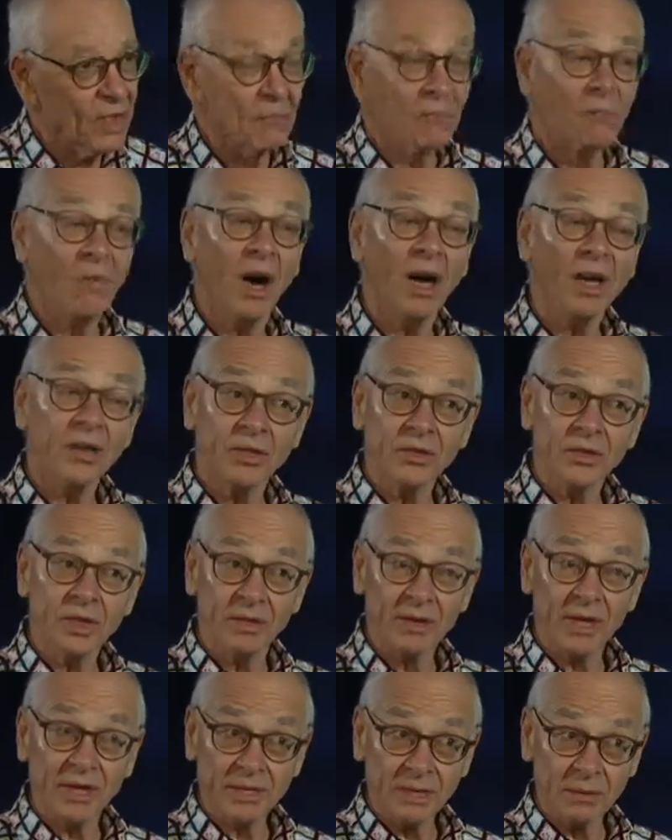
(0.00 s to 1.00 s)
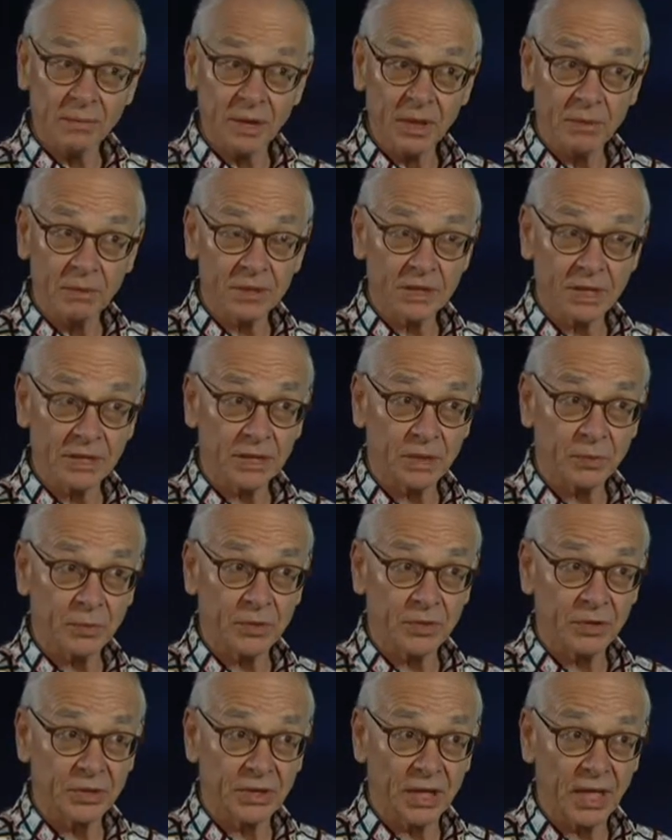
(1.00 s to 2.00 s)
Mind you, there are some people, such as
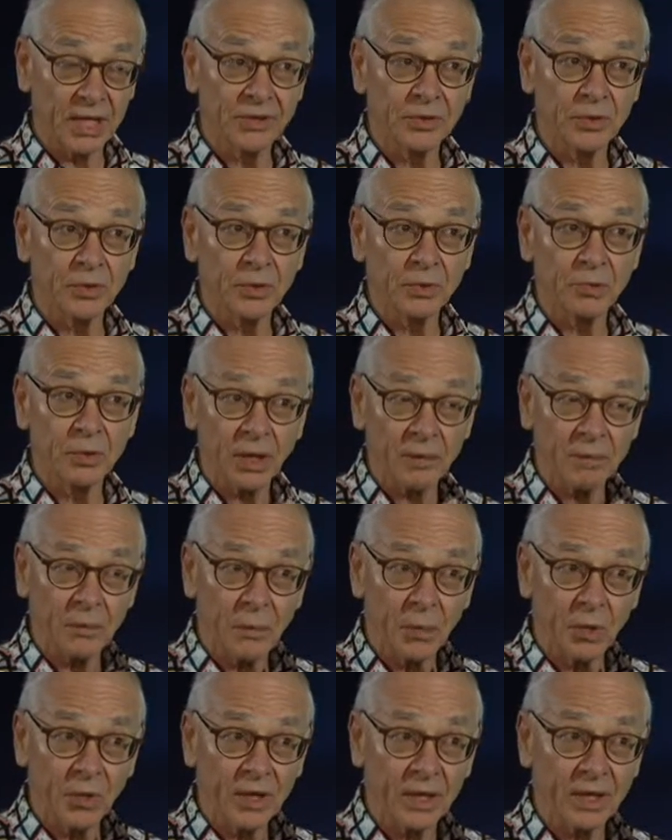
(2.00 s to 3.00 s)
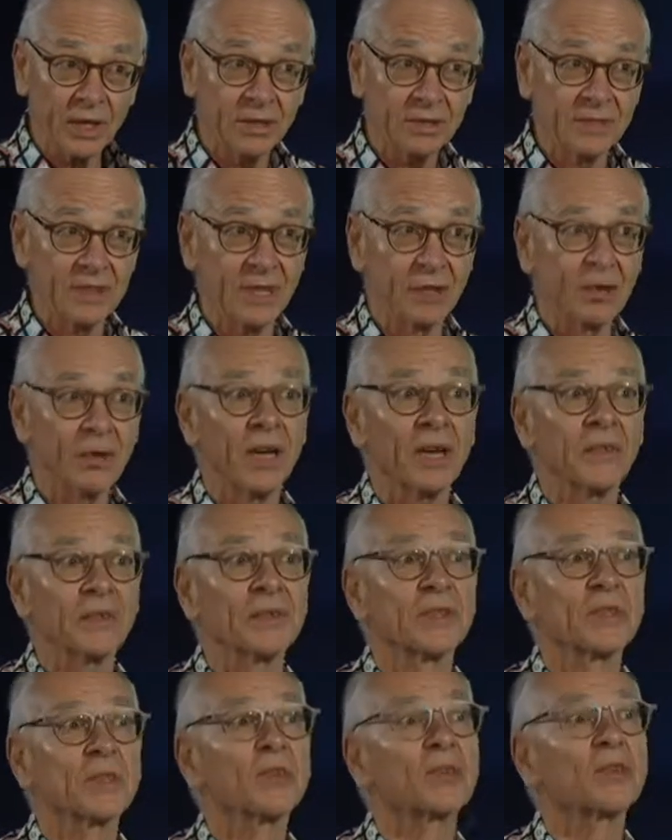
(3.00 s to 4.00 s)
Prince Charles, who will put up a warning note saying, look out for
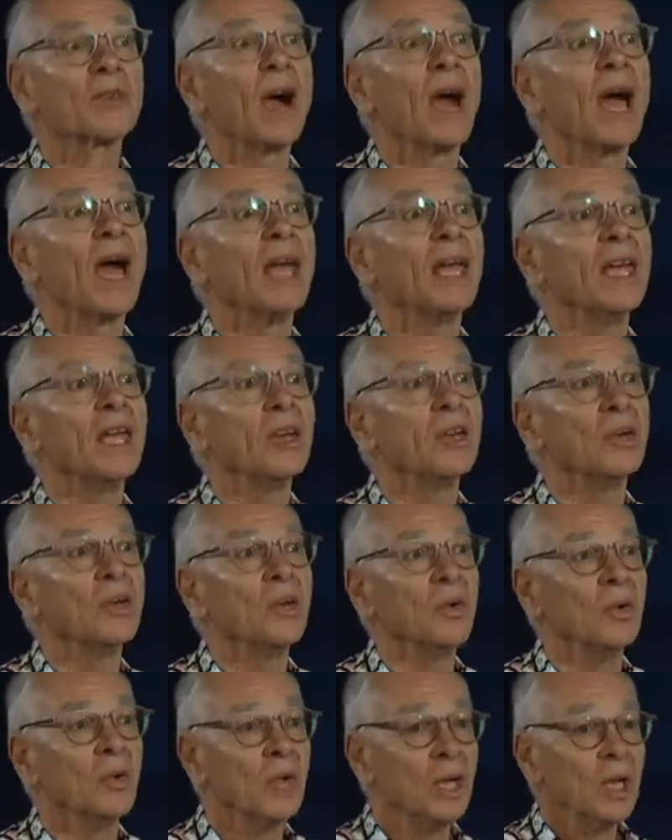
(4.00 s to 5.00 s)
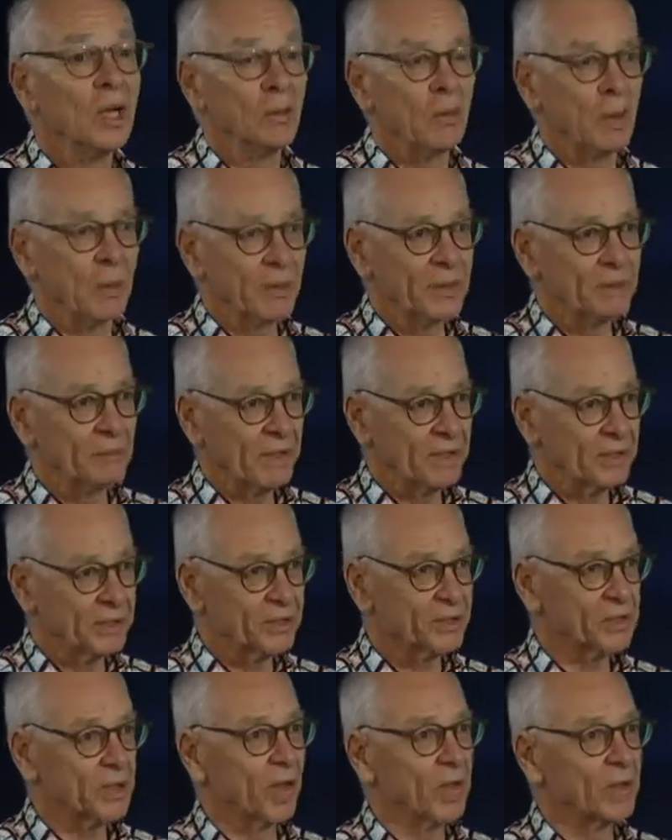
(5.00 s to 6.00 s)
the grey goo, where we make
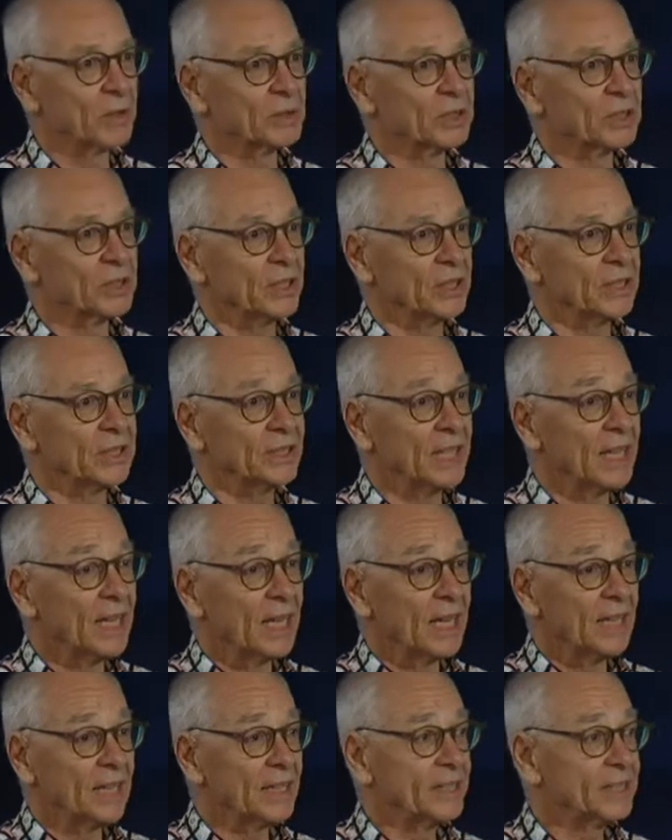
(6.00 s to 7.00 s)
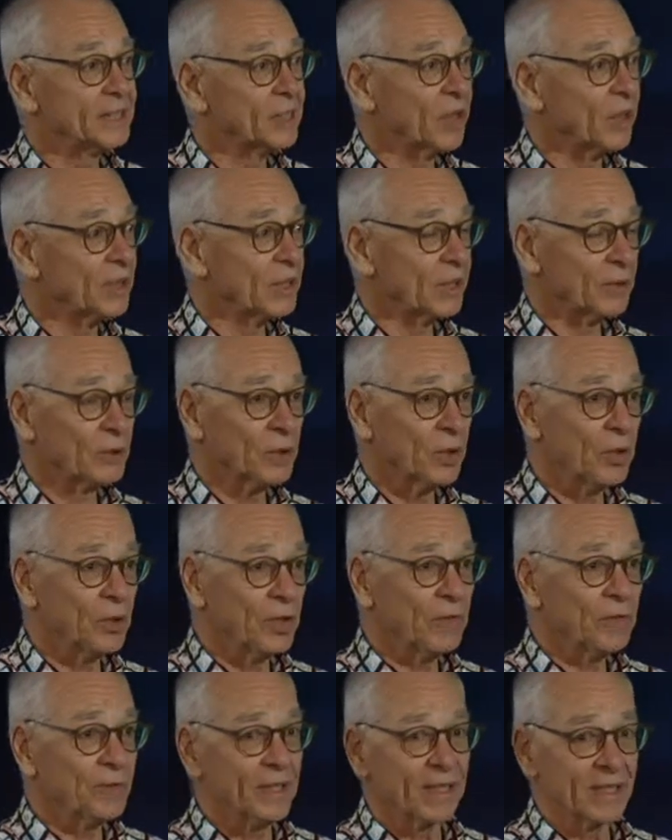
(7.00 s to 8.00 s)
these tiny machines and they decide they'll turn
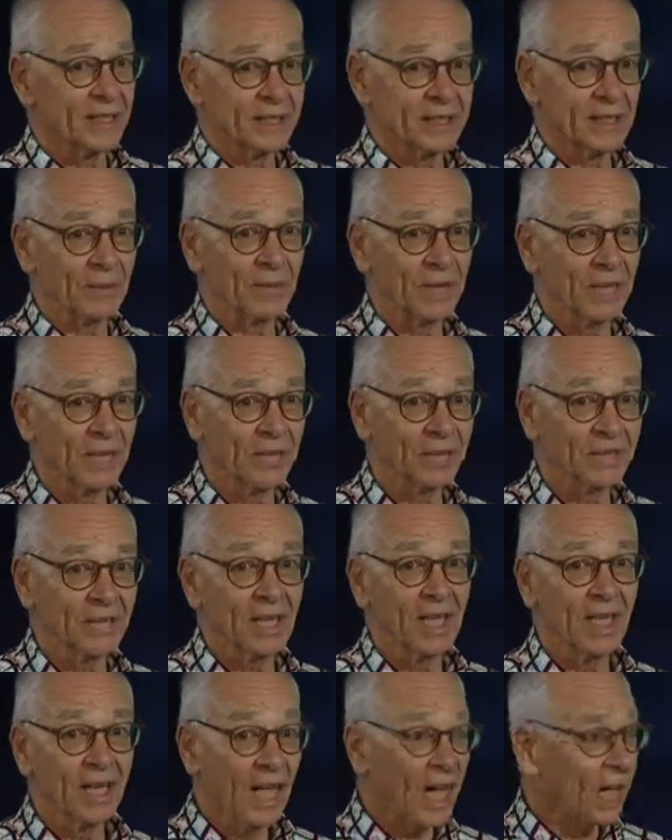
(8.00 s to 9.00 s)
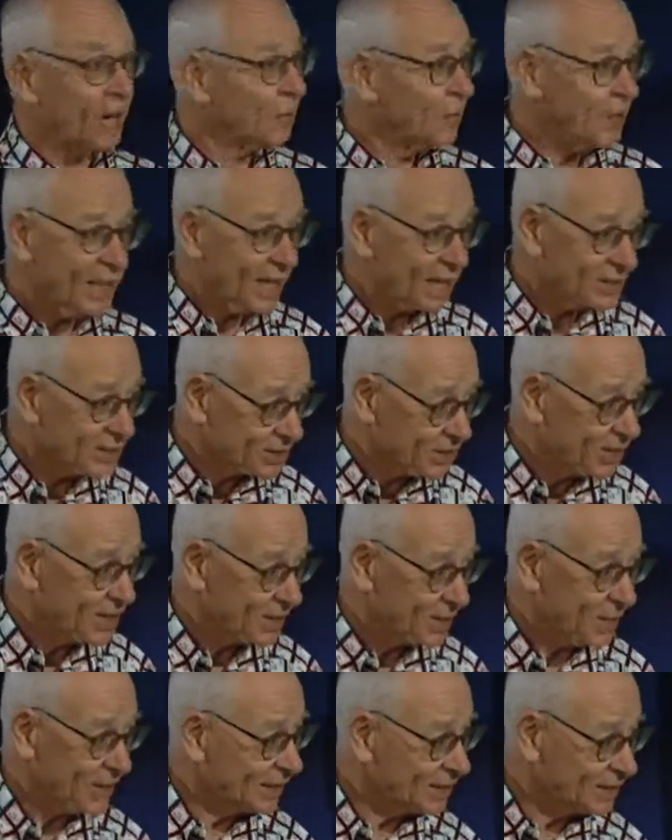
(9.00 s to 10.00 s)
everything into something else. And we can't see
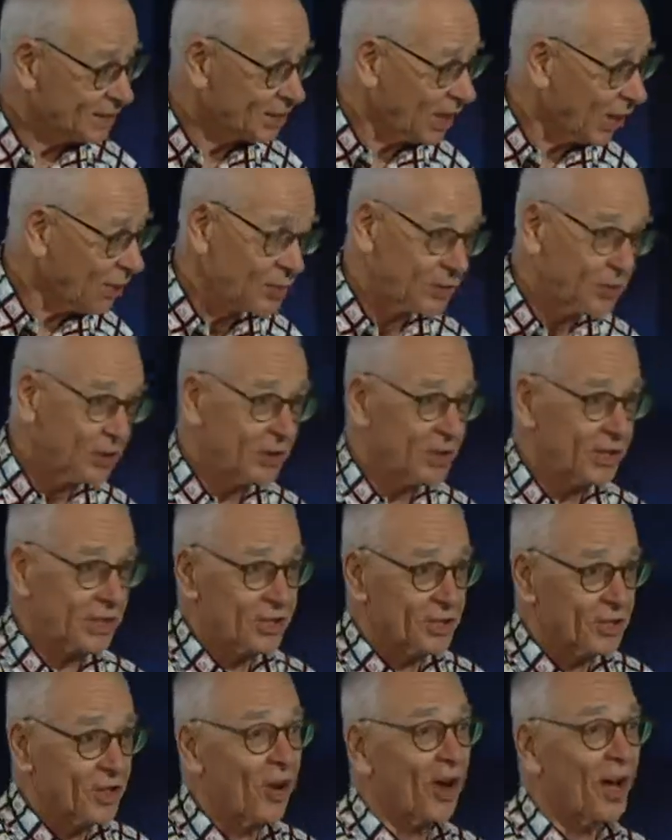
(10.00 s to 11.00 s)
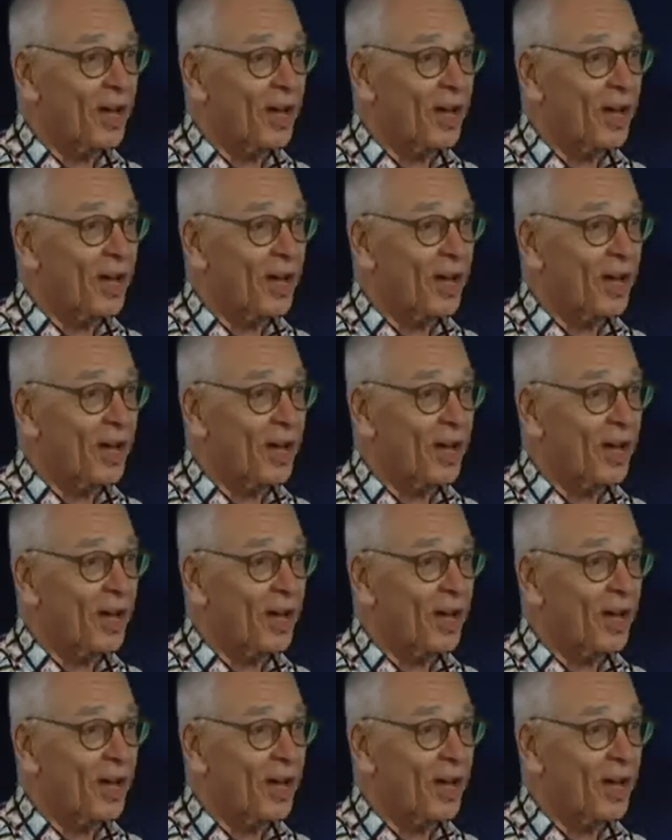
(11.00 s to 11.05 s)
them. Right. They just go and turn the entire planet.